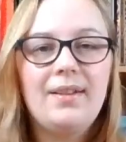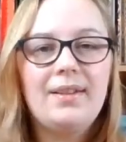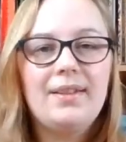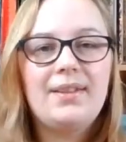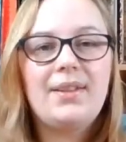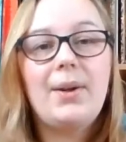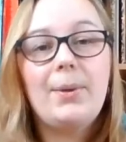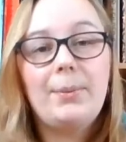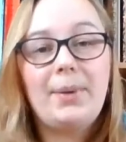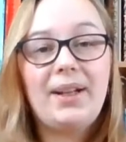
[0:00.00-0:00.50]

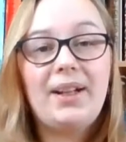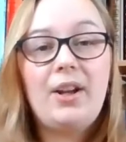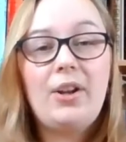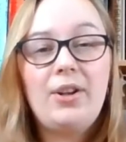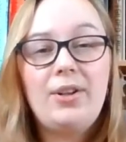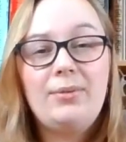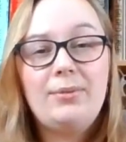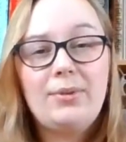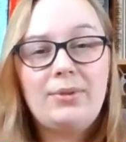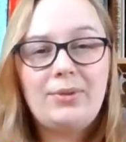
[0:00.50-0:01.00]
So my
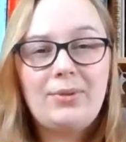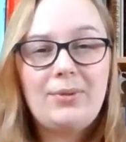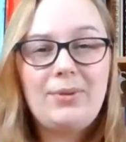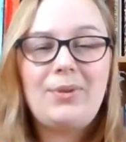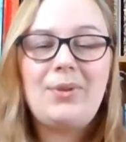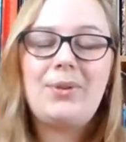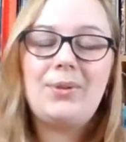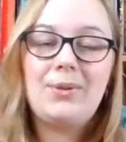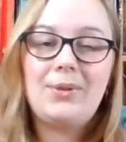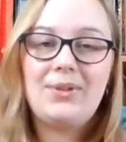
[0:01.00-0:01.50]
overall
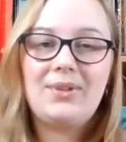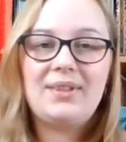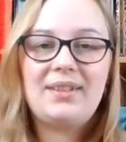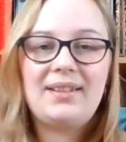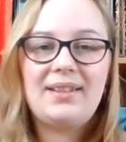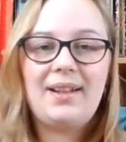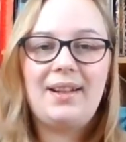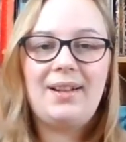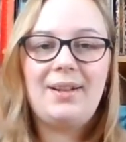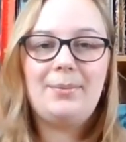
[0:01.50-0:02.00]

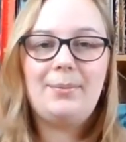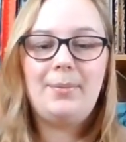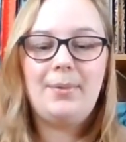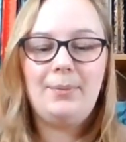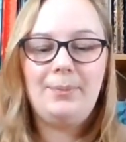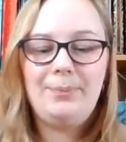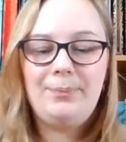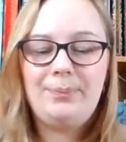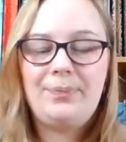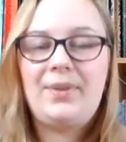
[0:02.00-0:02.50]
thoughts.
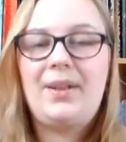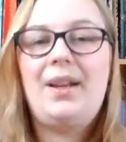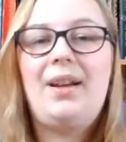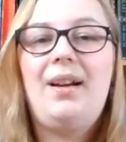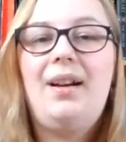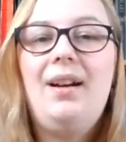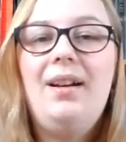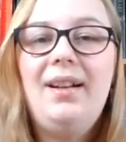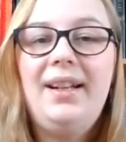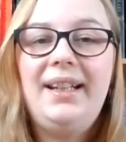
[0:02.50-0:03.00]

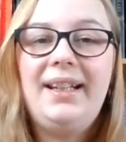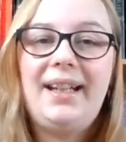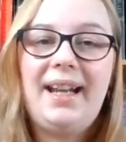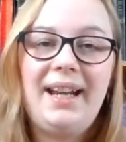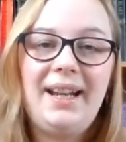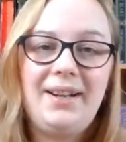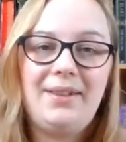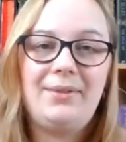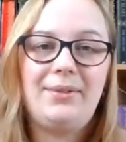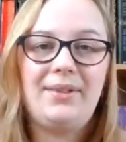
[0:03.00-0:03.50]
I
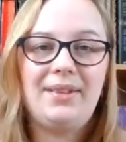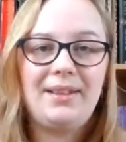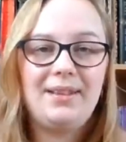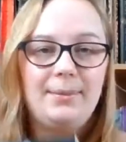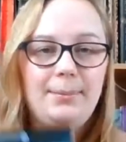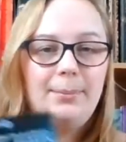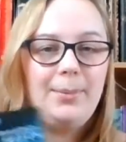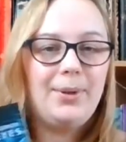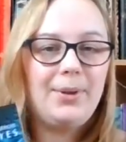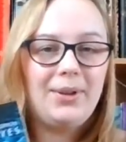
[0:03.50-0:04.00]
gave this
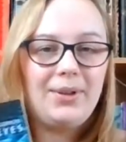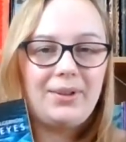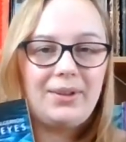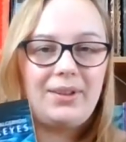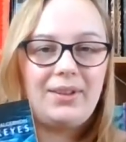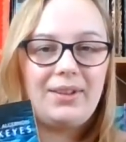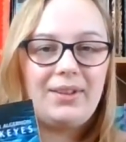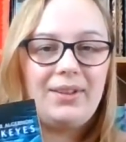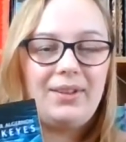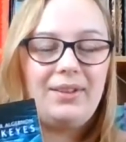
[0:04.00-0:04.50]
book
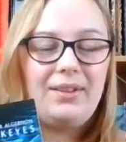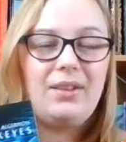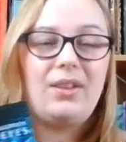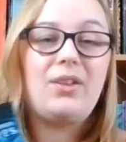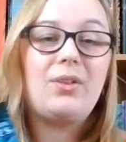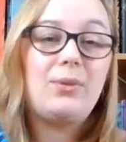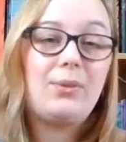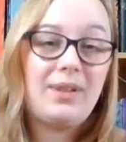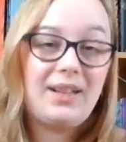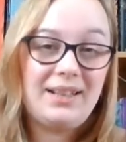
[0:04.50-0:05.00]

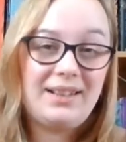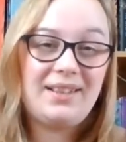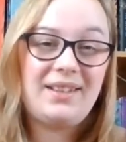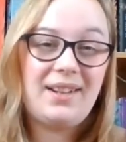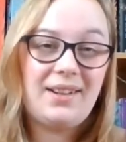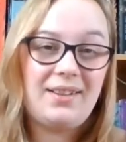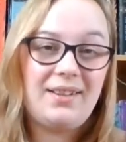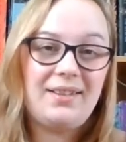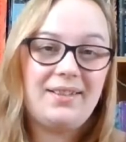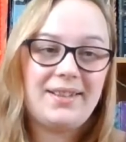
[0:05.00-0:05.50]
3
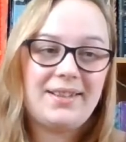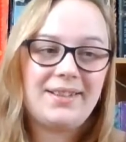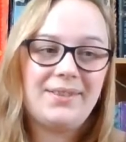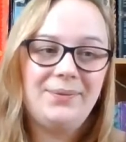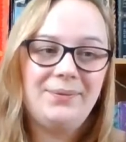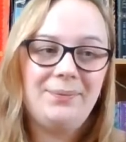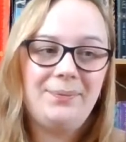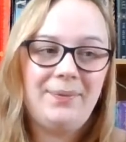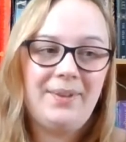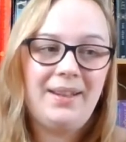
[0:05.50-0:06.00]
stars
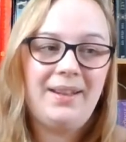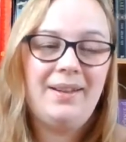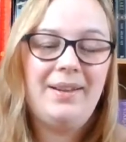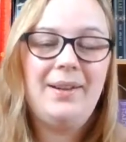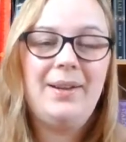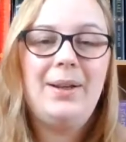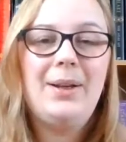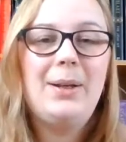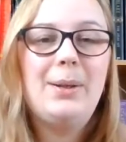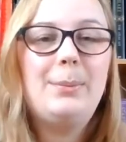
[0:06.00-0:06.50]

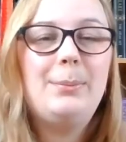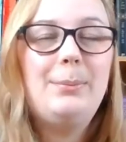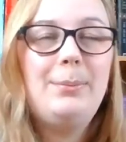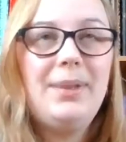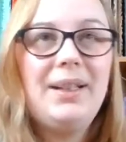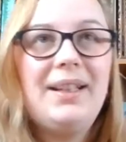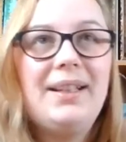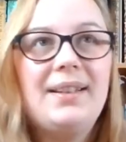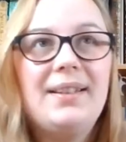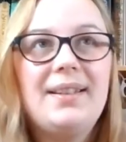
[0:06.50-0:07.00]

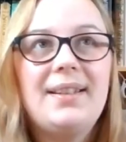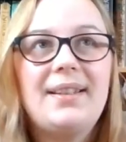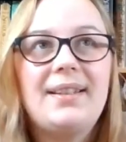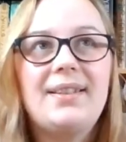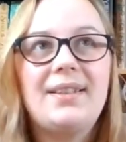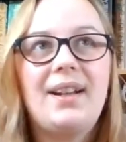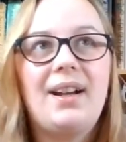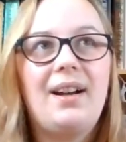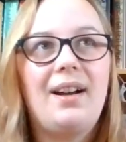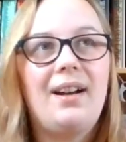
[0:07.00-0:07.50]
because
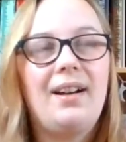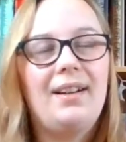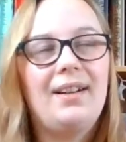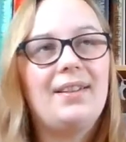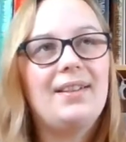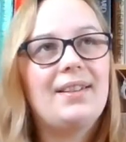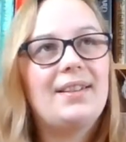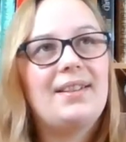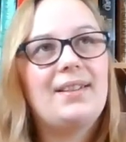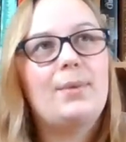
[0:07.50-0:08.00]

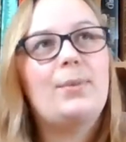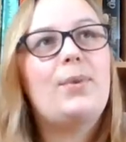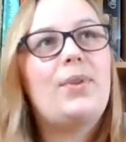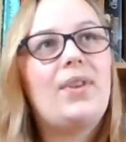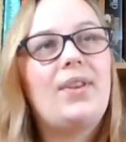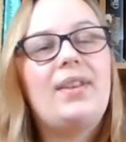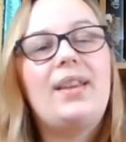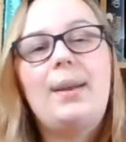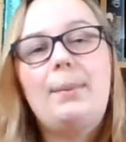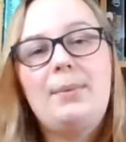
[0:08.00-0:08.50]
some of
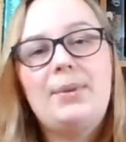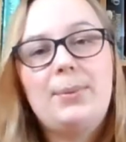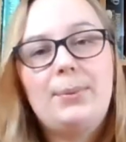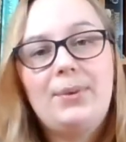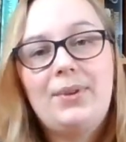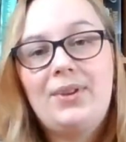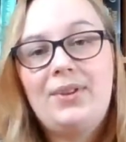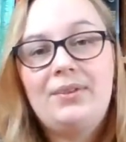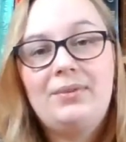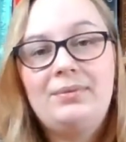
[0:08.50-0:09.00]
the themes
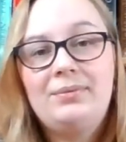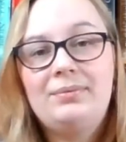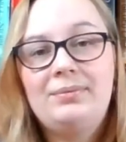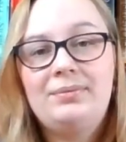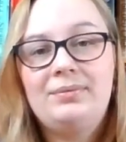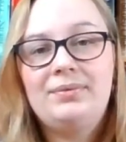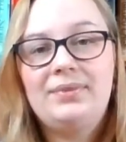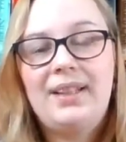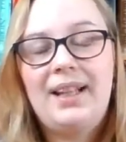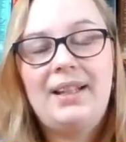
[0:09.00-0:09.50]
were
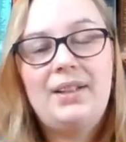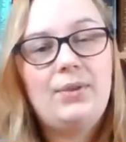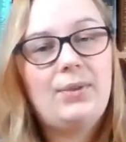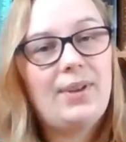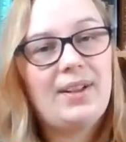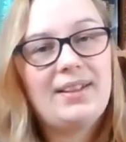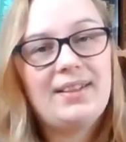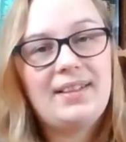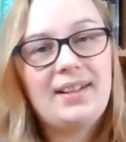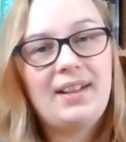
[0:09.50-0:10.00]

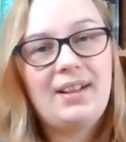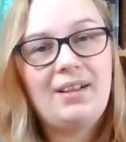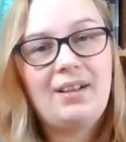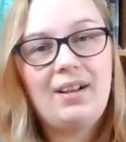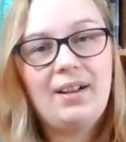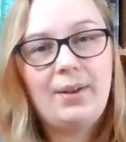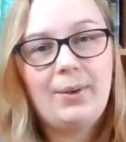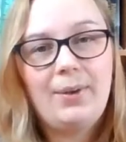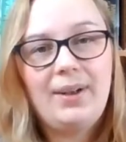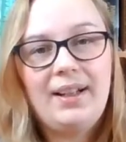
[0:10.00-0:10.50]
interesting.
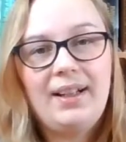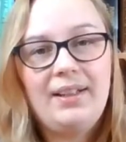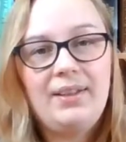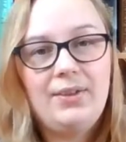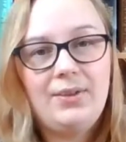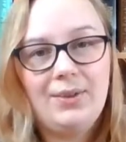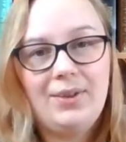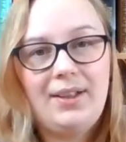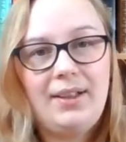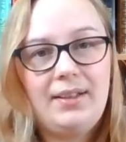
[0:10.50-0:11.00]
I quite
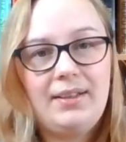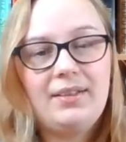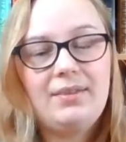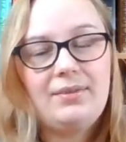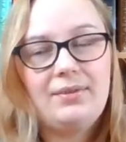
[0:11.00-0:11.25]
enjoyed